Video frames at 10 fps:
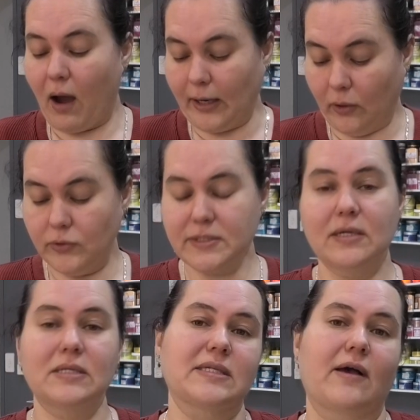I
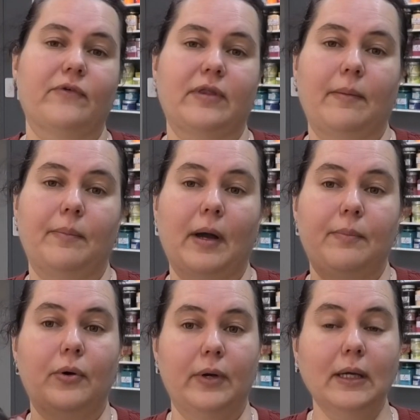also discovered that by
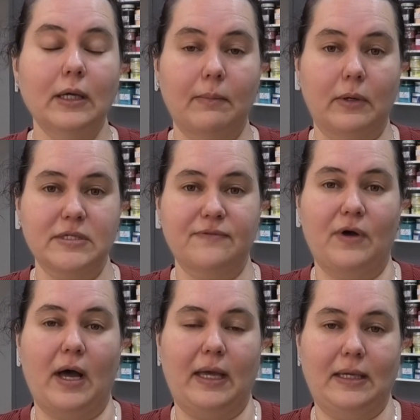putting an
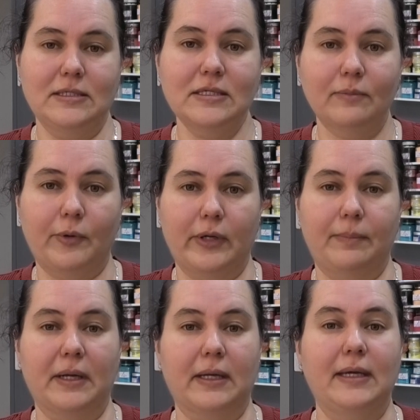emulsifier into the body
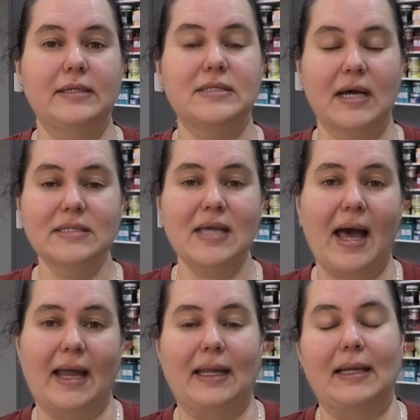butter, it does
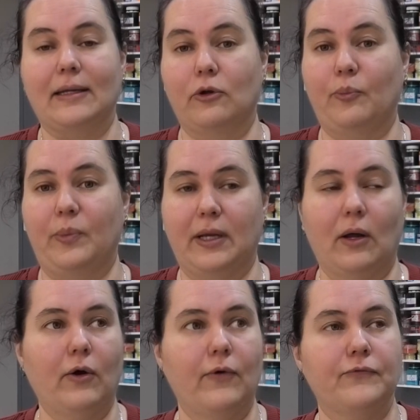add a little bit
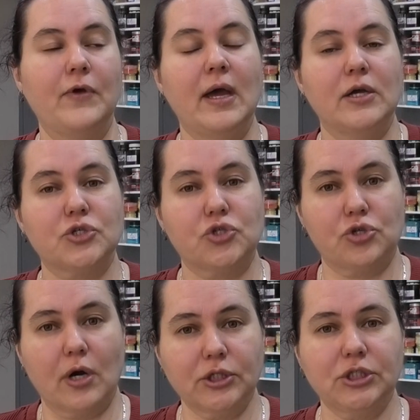of
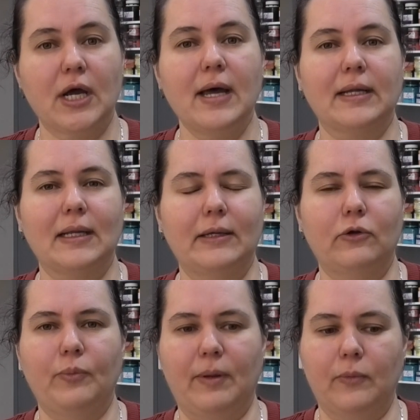structure and a
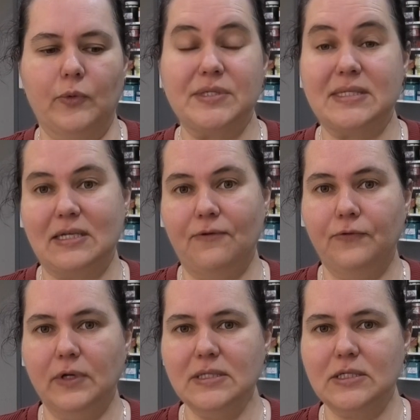little bit more
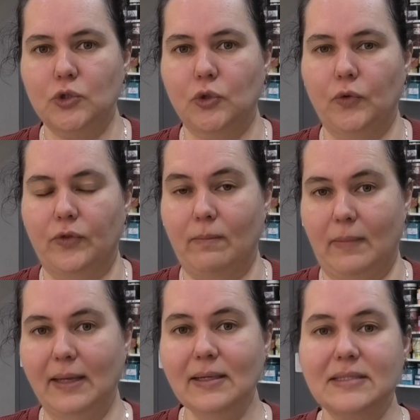stiffness to the
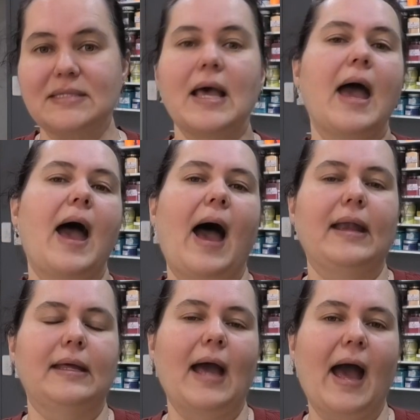mix,
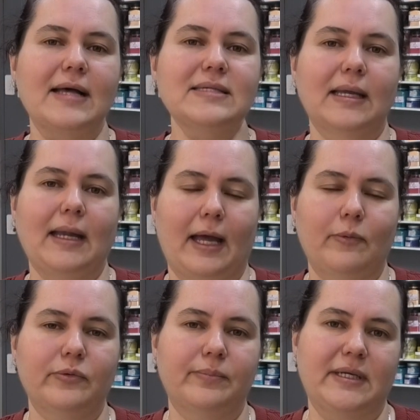and it has
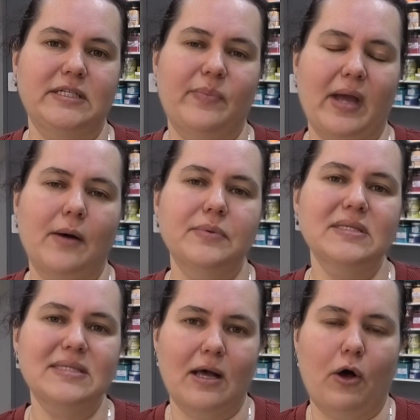enabled me to be able to
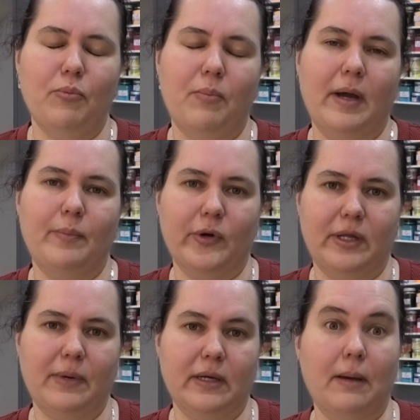sell my
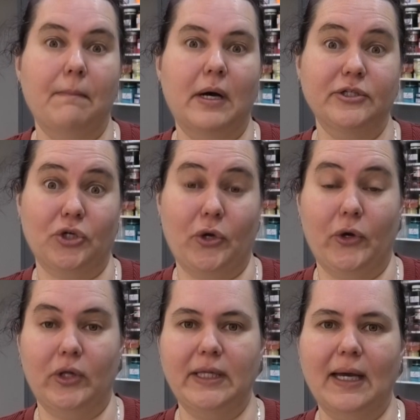body butter much
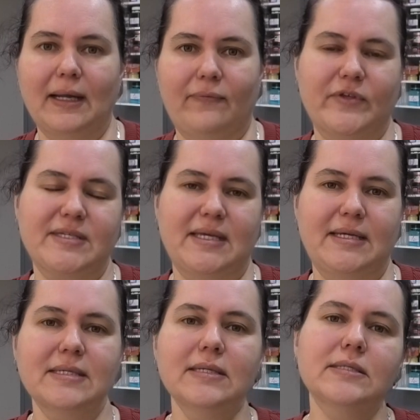earlier in the
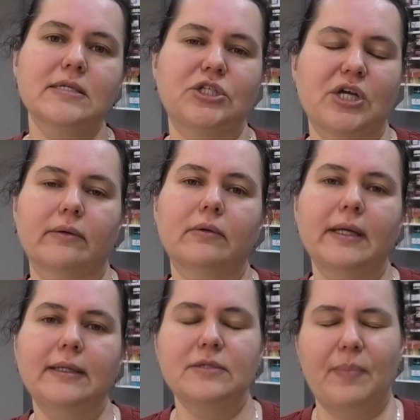season. So
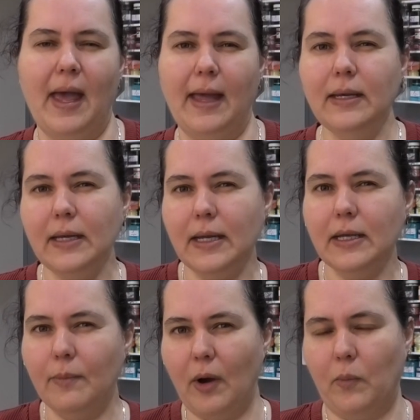generally,
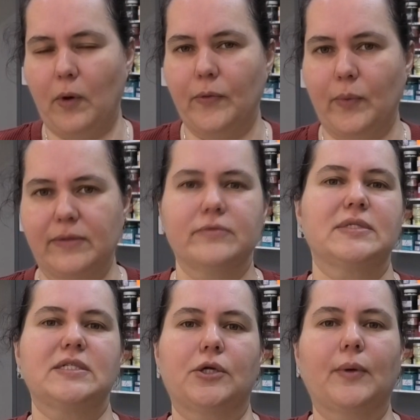depending upon what the weather
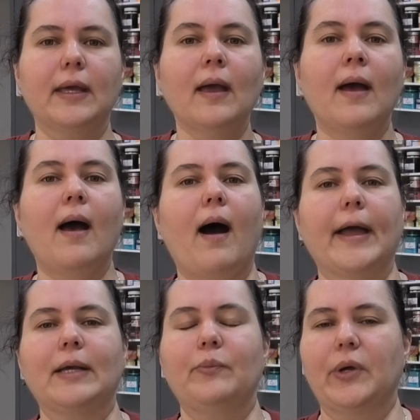is doing, I
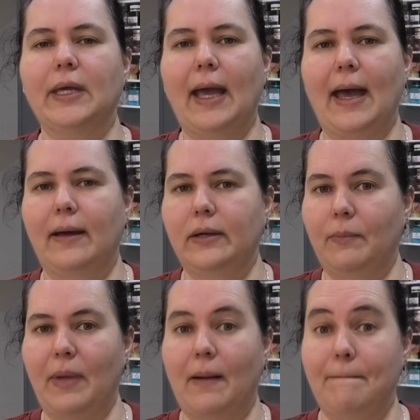can bring it out in
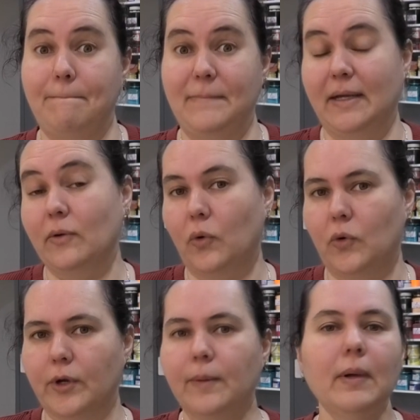about
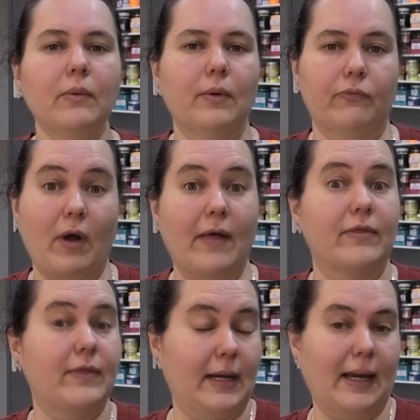mid-autumn
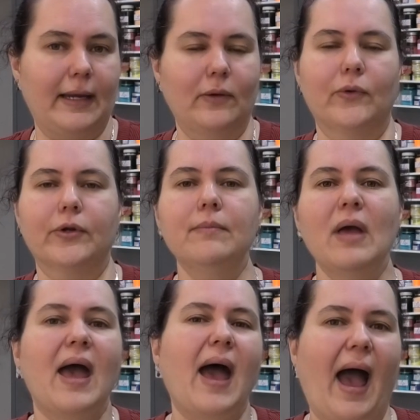rather than late autumn,
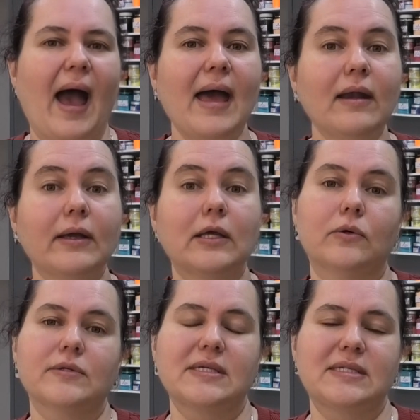and I can
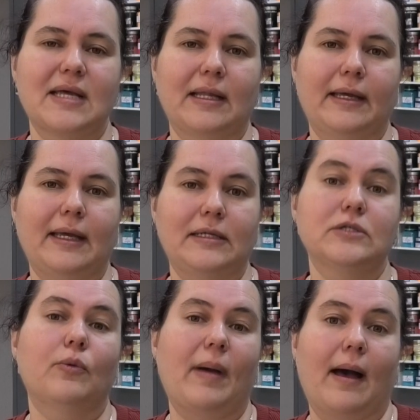also sell it
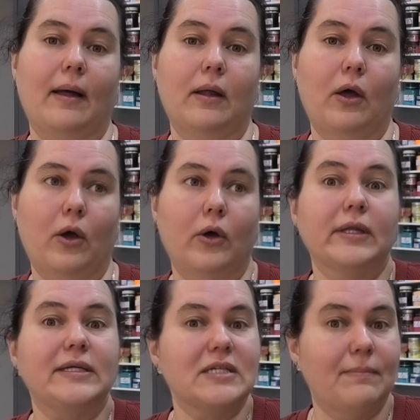into about
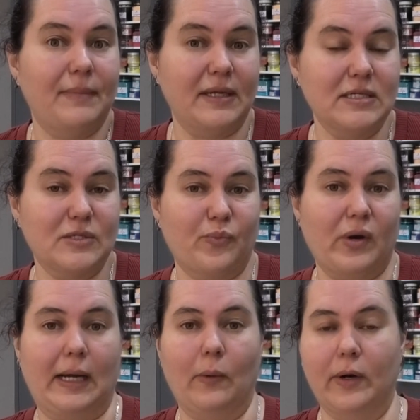early to
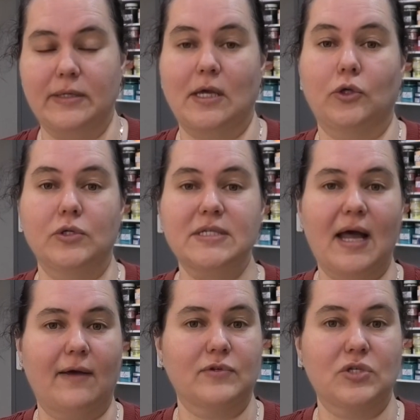mid-spring, whereas I used to
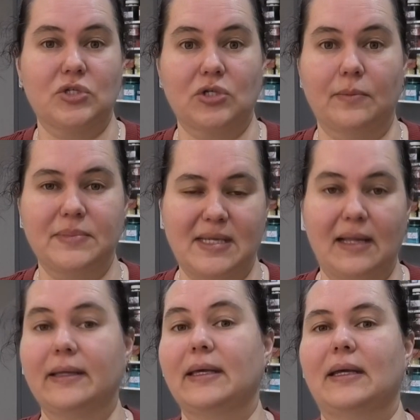have to stop
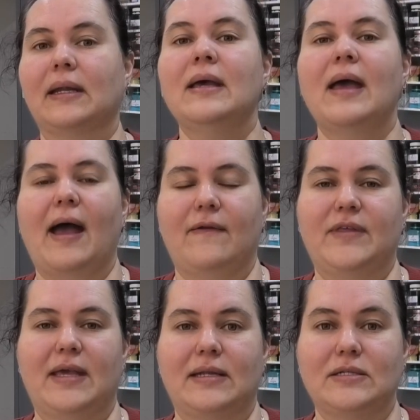selling it at
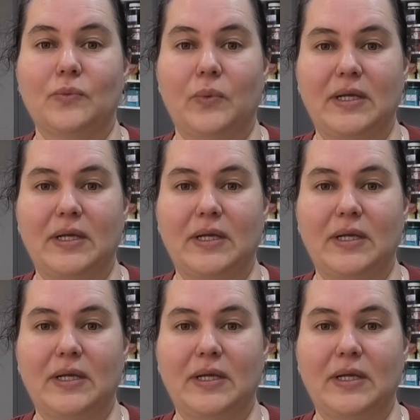the end of